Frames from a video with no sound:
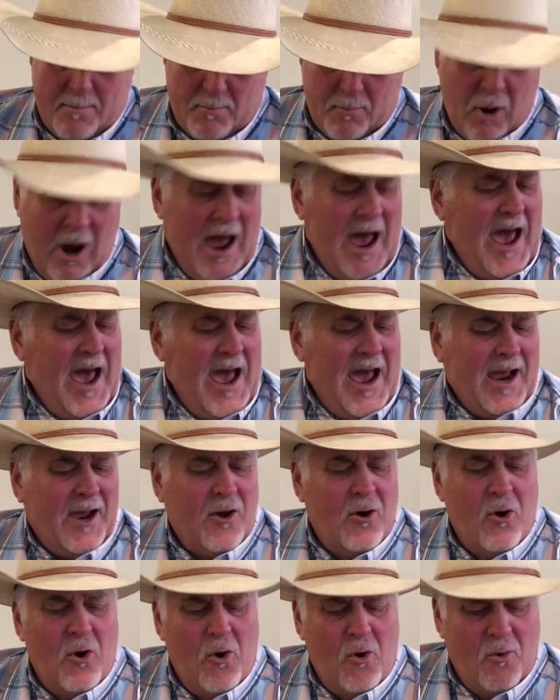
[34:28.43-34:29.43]
brag
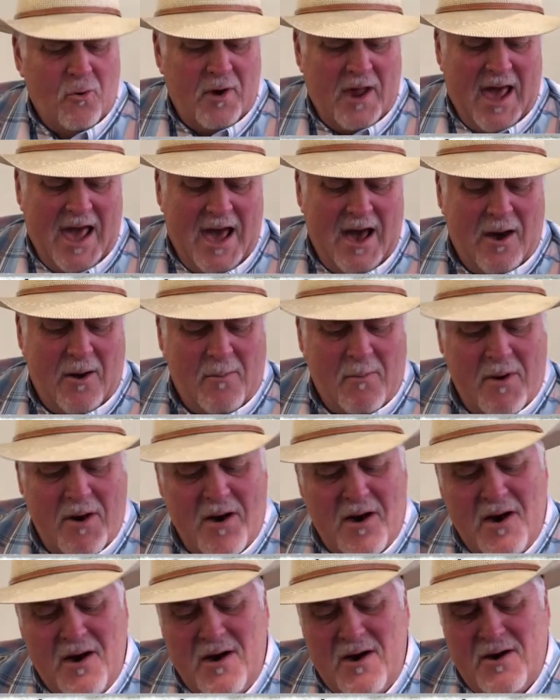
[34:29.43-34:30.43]
on how
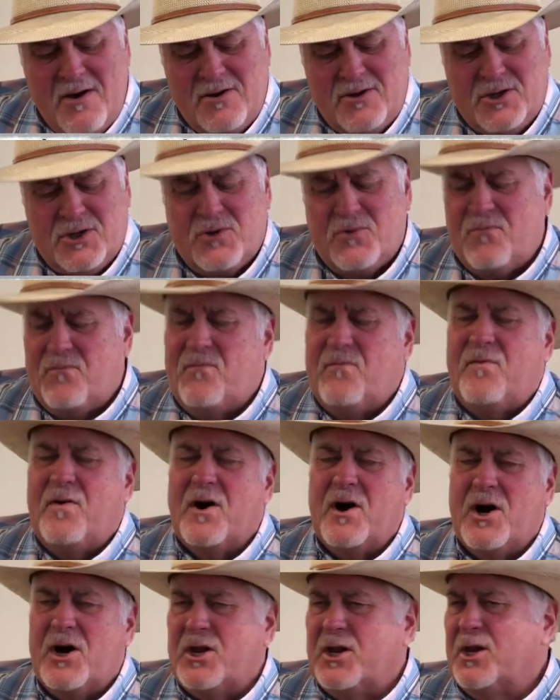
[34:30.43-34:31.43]
much
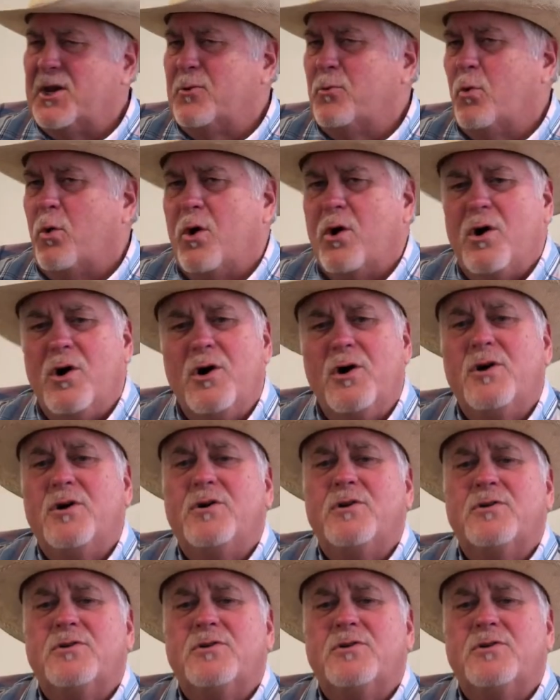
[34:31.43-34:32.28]
fun it was.